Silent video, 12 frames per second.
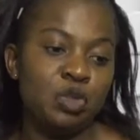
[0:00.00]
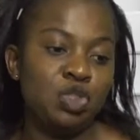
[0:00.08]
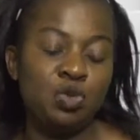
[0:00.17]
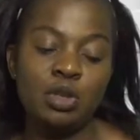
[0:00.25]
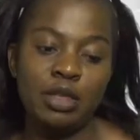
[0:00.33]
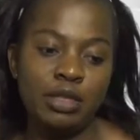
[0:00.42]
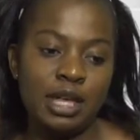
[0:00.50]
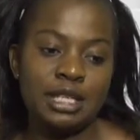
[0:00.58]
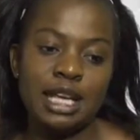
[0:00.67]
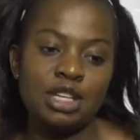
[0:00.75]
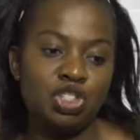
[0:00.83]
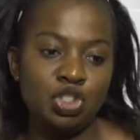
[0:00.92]
do the things
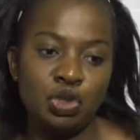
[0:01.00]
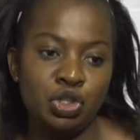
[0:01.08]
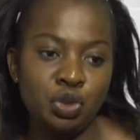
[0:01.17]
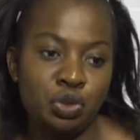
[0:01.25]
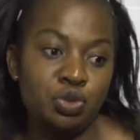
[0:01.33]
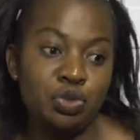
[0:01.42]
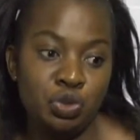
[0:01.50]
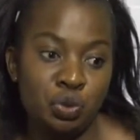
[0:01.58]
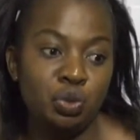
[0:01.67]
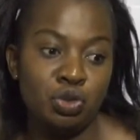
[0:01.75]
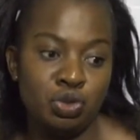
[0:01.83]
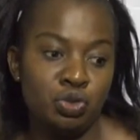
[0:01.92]
that she
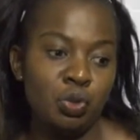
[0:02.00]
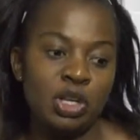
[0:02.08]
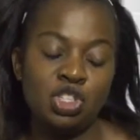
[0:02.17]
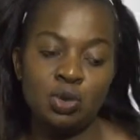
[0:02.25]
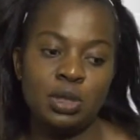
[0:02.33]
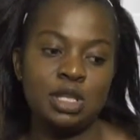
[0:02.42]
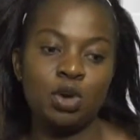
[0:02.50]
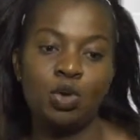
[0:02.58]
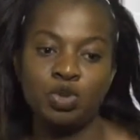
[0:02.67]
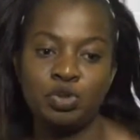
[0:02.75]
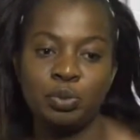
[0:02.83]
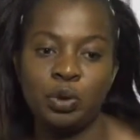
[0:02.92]
should do when she was
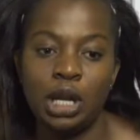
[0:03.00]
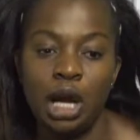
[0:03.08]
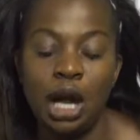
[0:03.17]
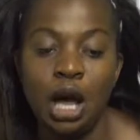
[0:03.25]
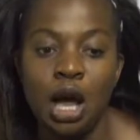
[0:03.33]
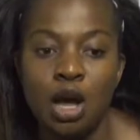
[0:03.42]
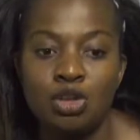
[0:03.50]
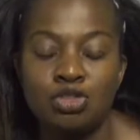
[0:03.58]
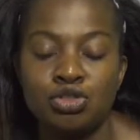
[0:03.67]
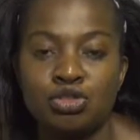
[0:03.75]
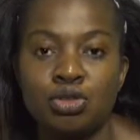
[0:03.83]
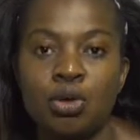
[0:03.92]
across border.
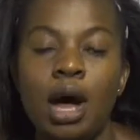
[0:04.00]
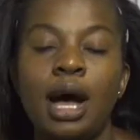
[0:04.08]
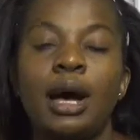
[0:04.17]
So